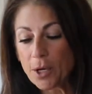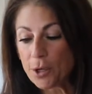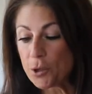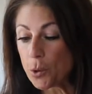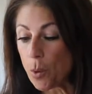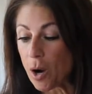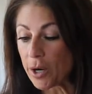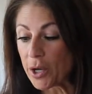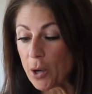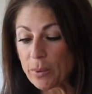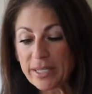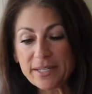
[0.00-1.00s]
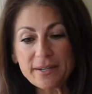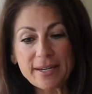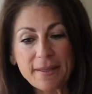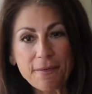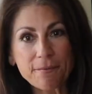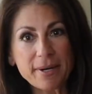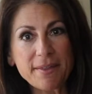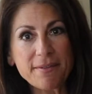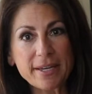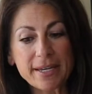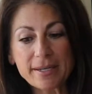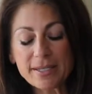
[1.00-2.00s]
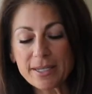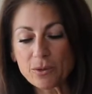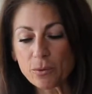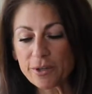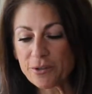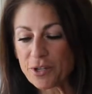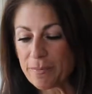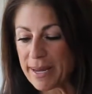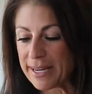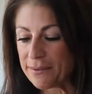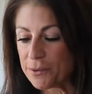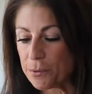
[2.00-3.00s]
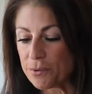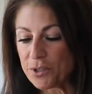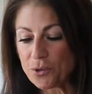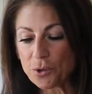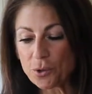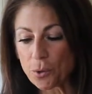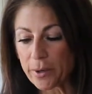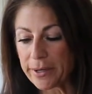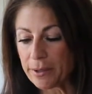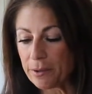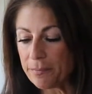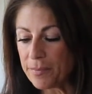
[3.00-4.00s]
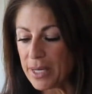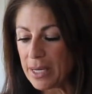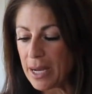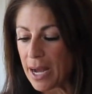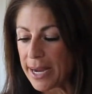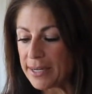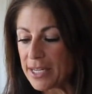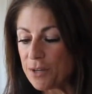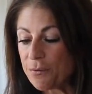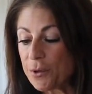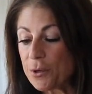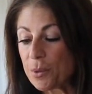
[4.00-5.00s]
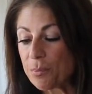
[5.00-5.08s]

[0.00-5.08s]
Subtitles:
You are going to need three things in order to make it through this tutorial. I need for you to